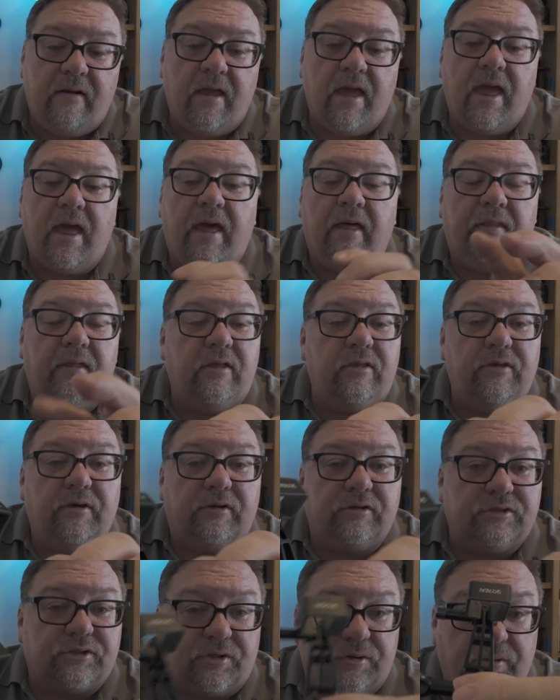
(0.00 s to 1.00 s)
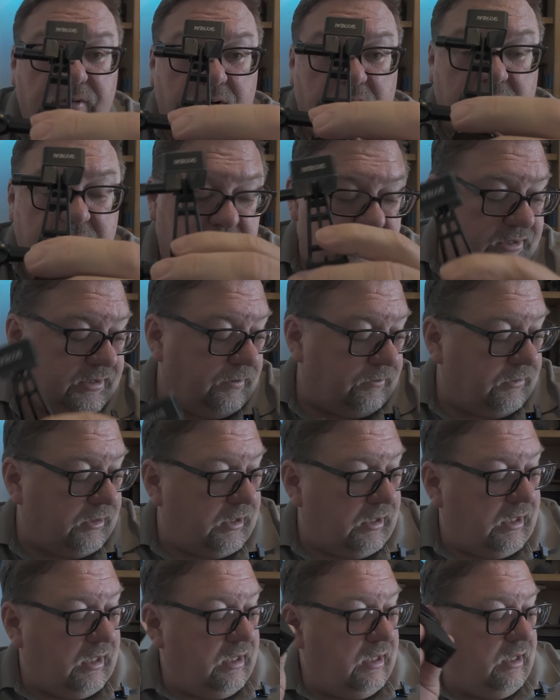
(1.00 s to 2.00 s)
and then you can screw it onto something.